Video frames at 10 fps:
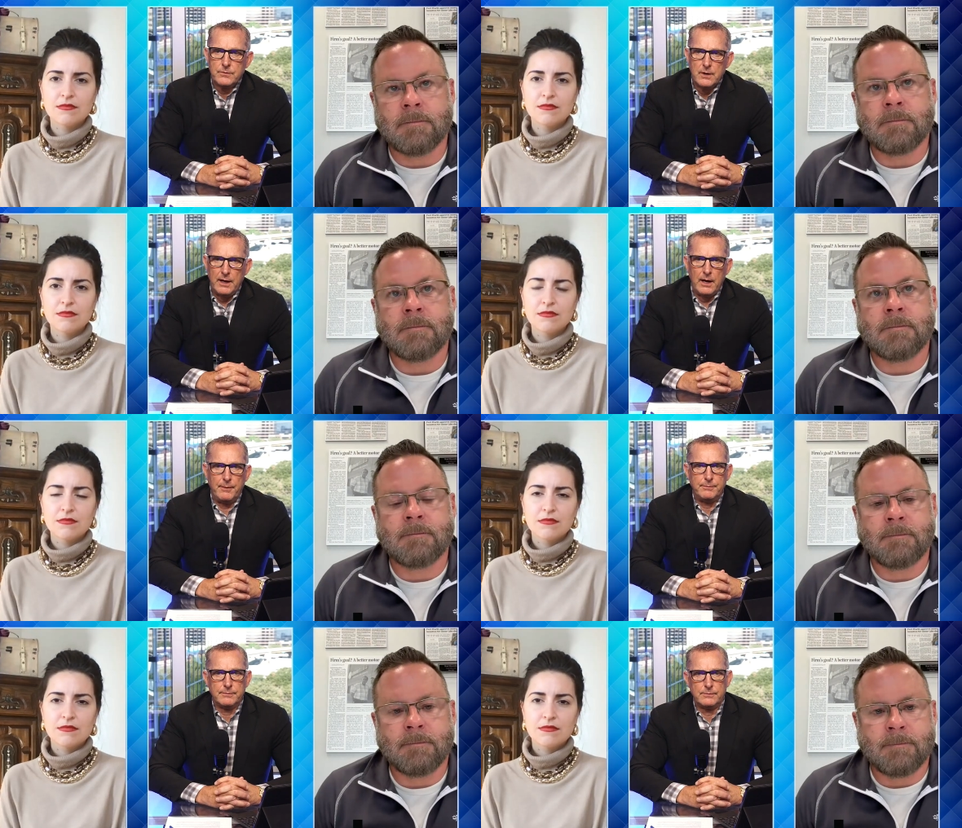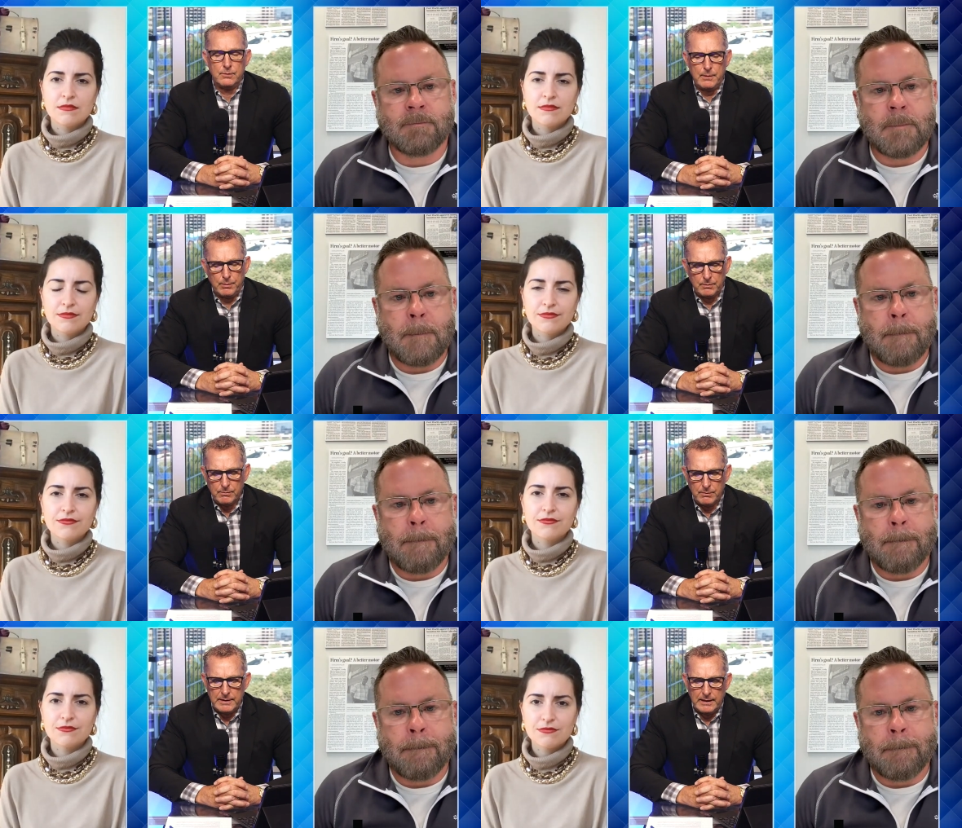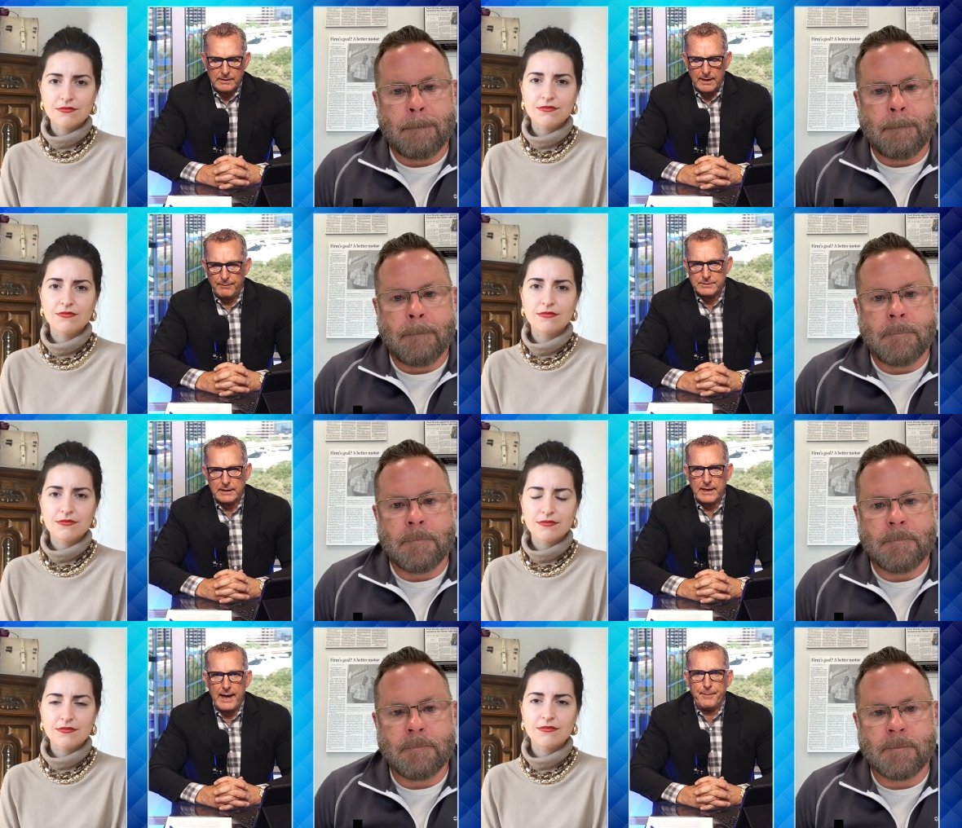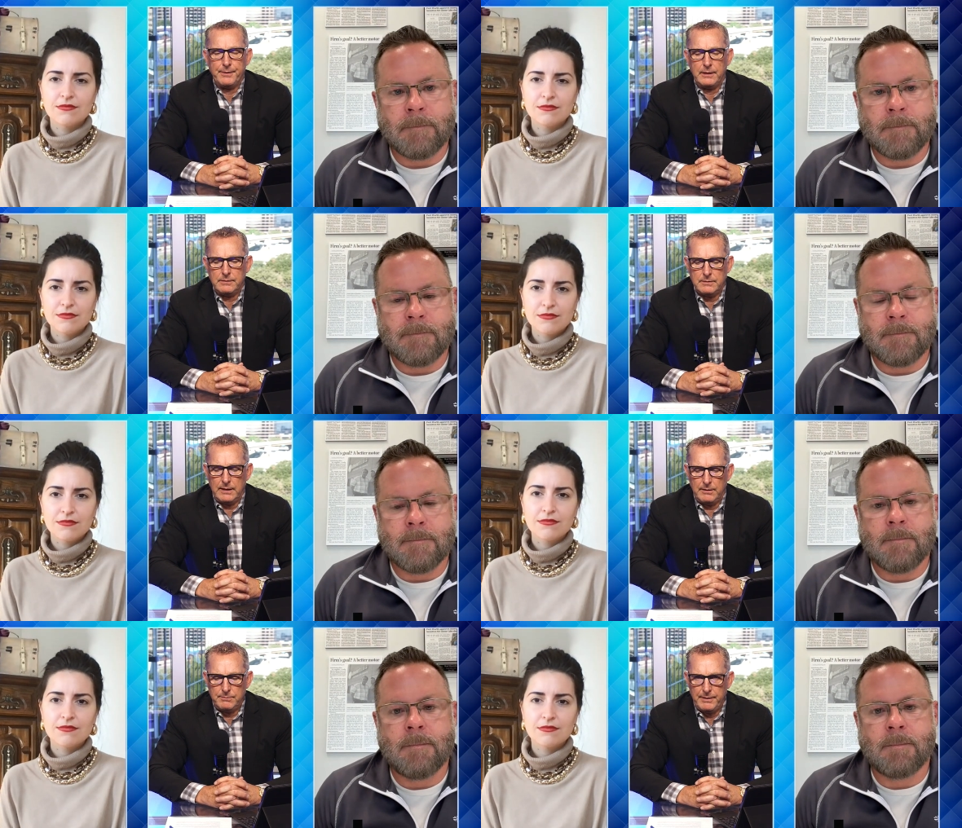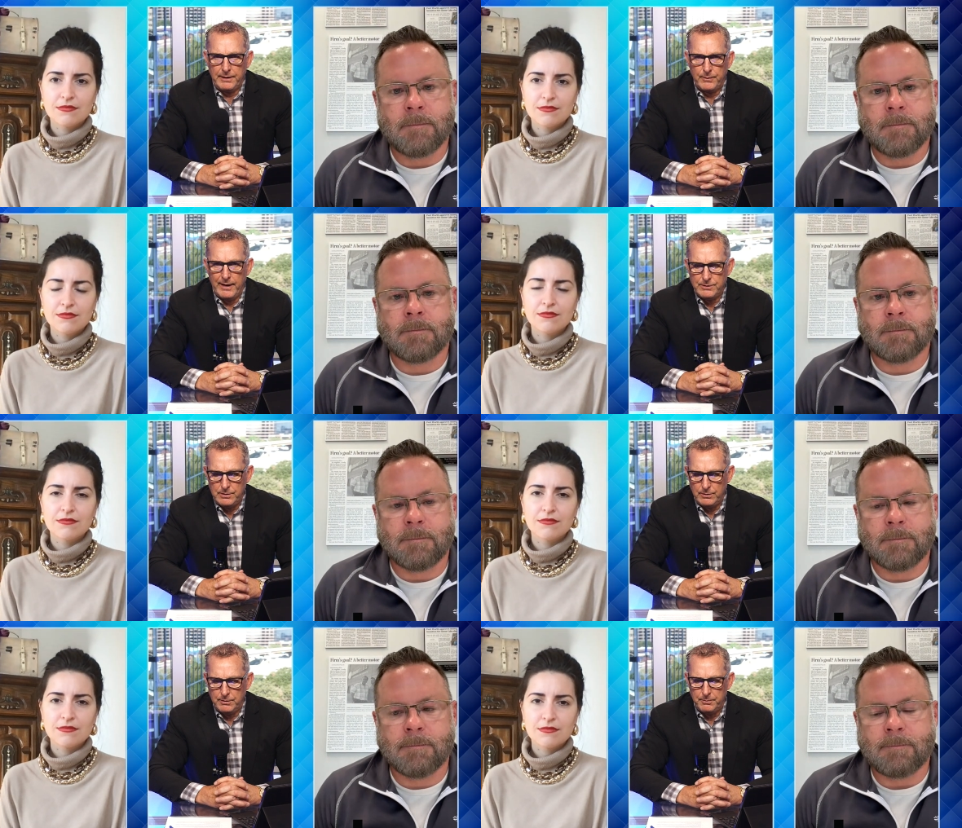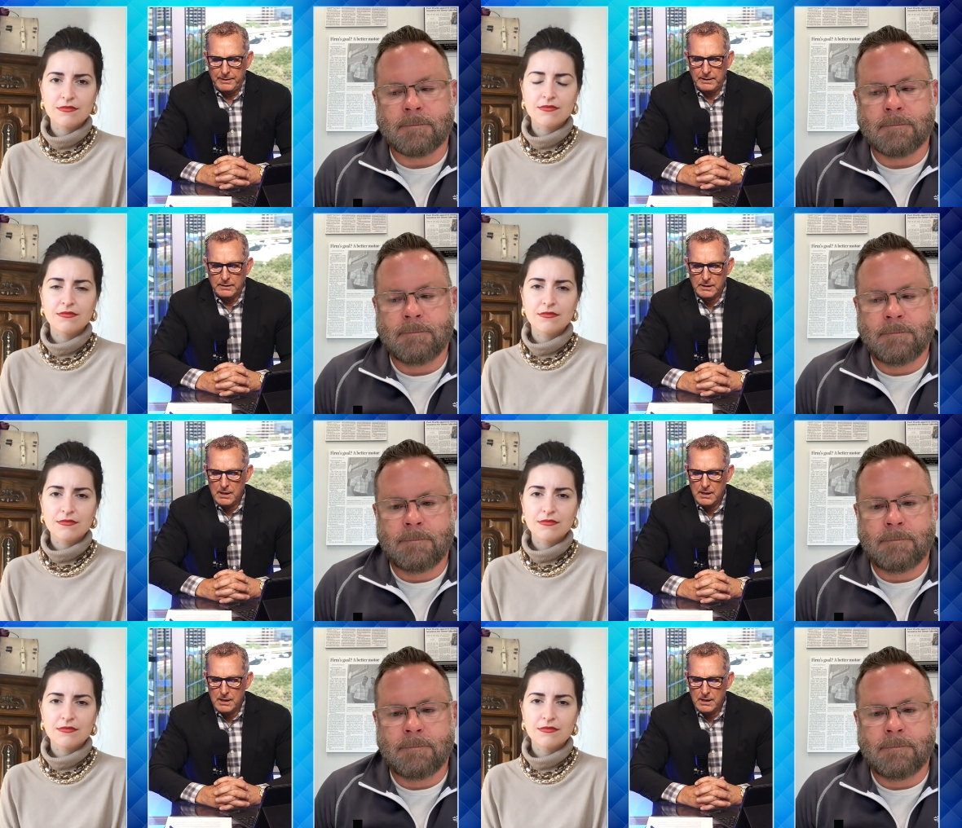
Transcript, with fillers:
Speaker 1: I remember when that obviously happened, and being around you and being,